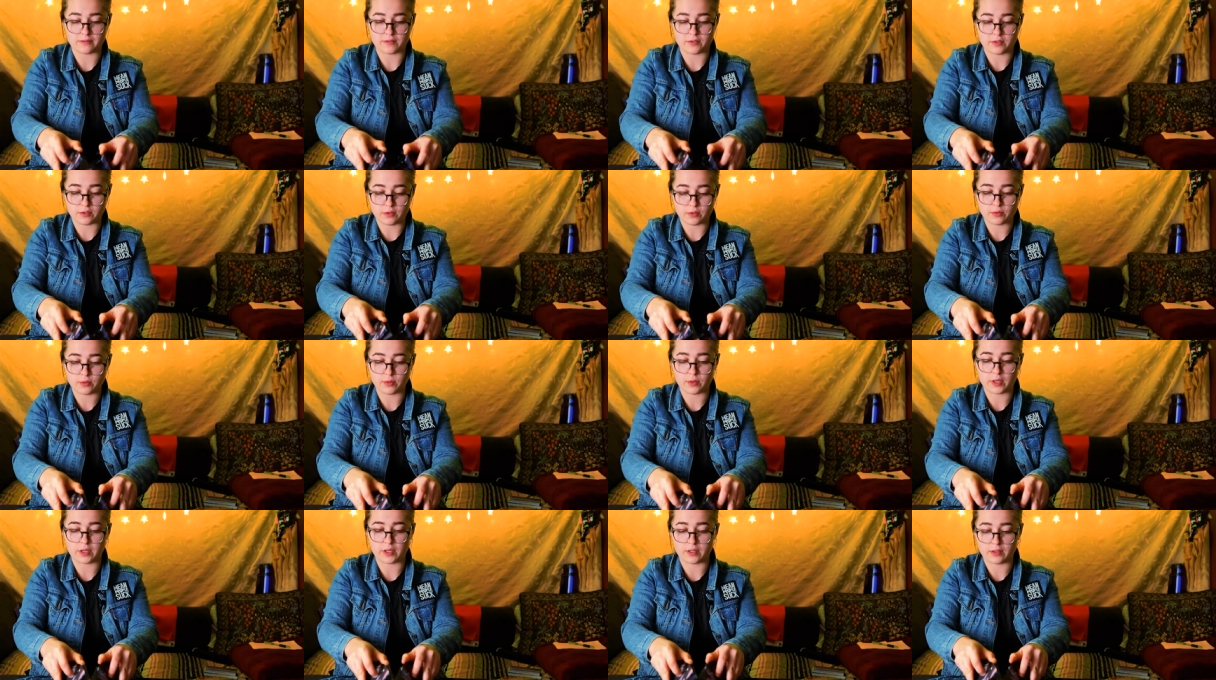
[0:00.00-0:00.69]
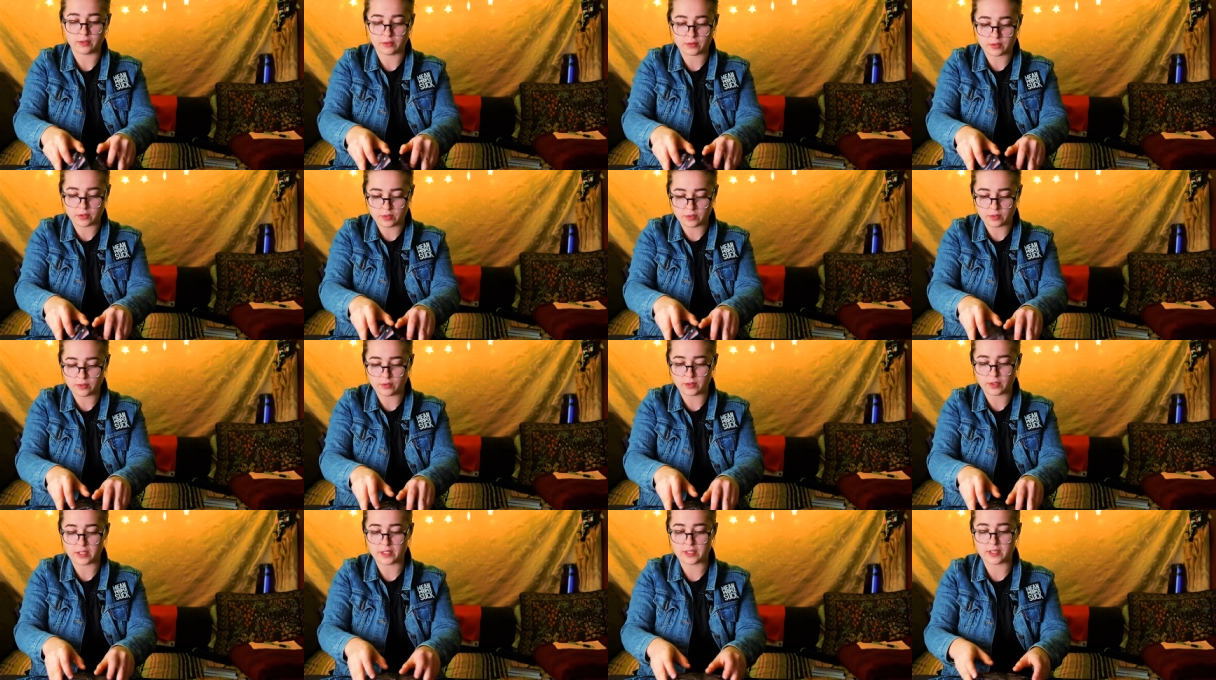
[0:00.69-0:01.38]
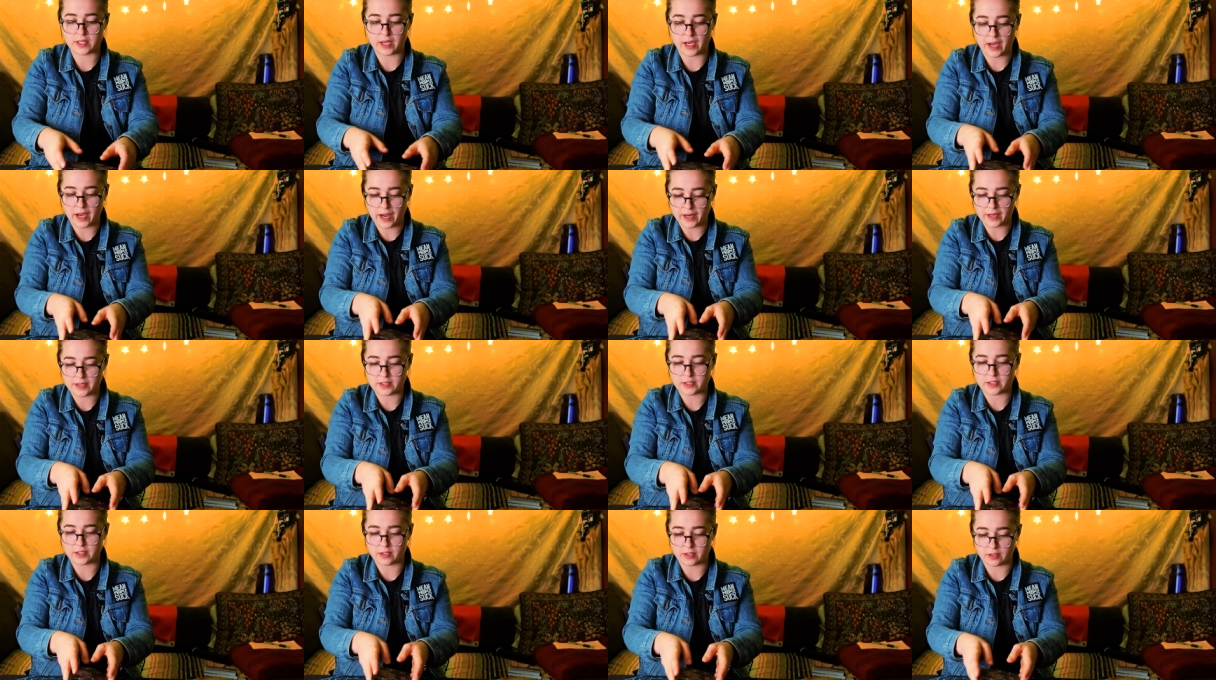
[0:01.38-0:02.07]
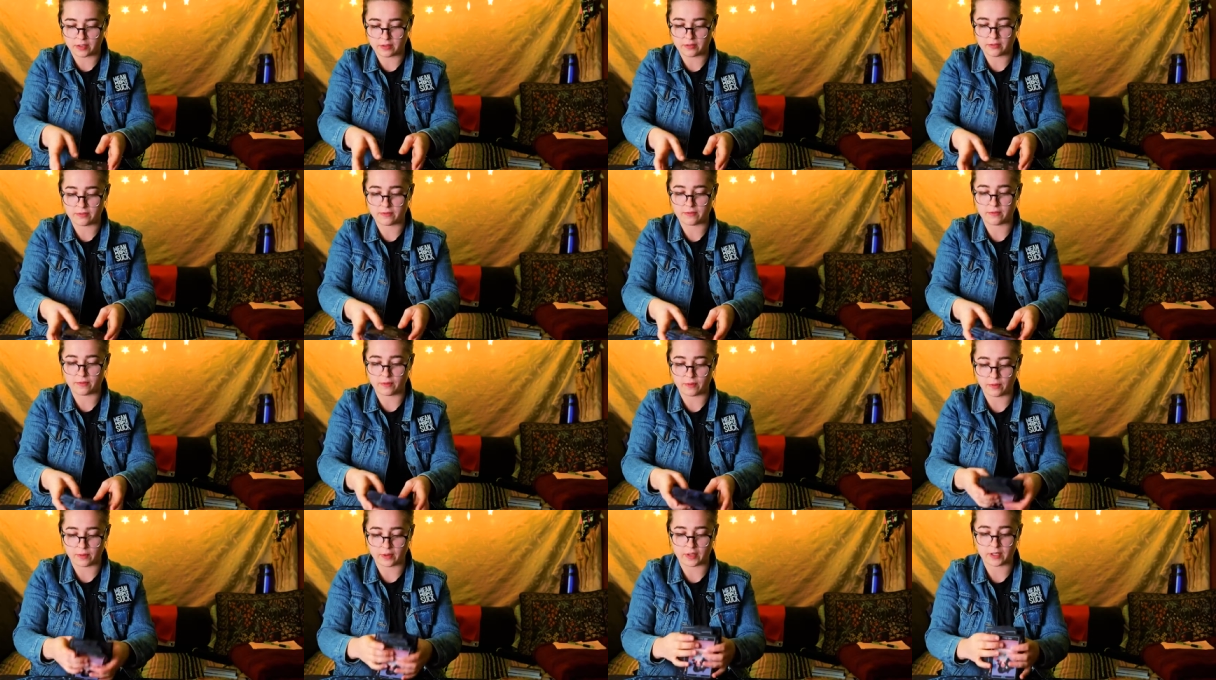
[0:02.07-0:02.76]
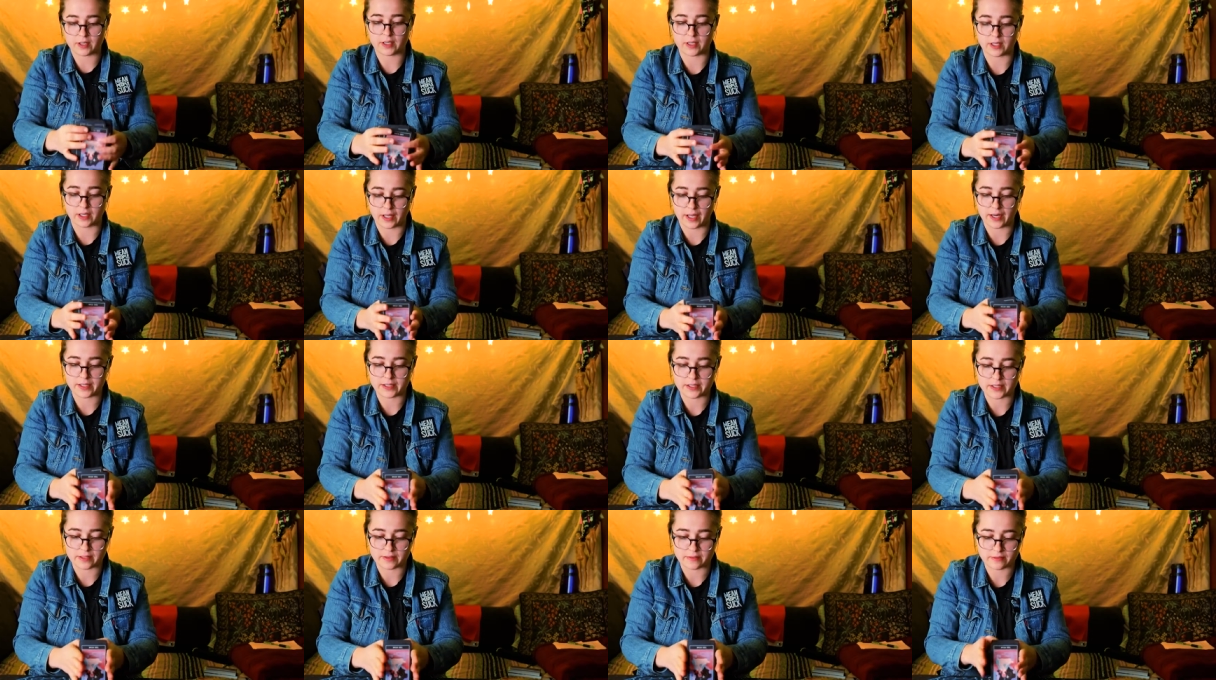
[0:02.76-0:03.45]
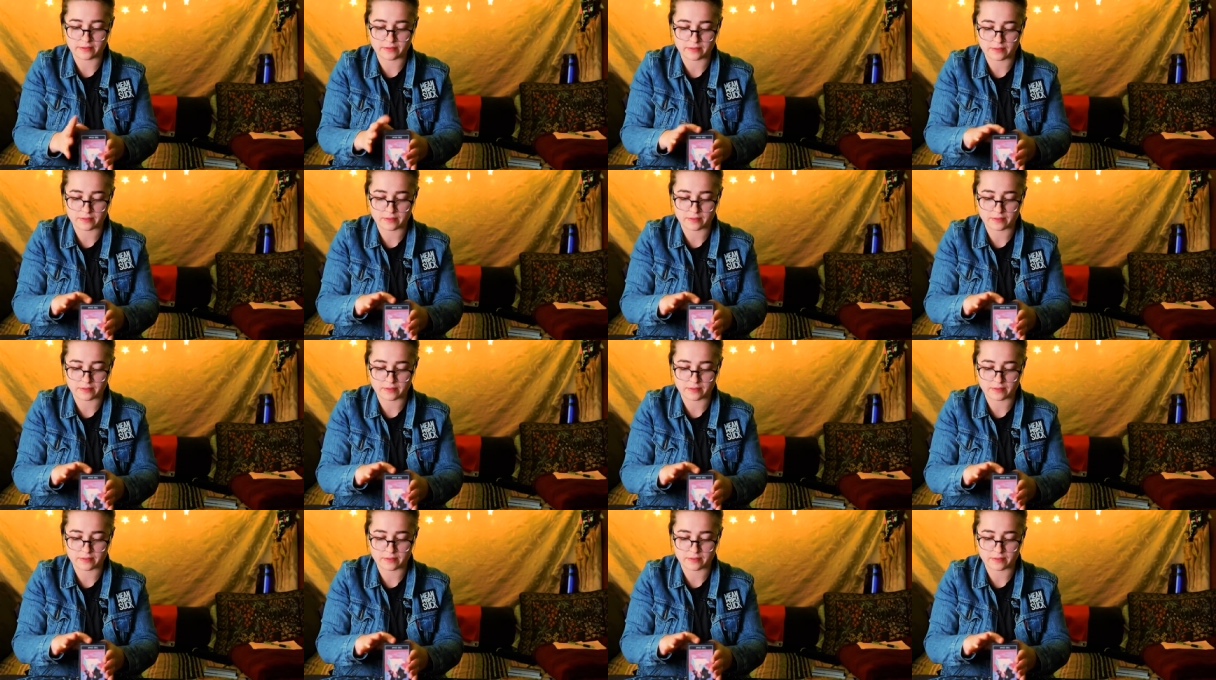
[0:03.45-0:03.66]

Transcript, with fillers: Do what is the highest good for the collective.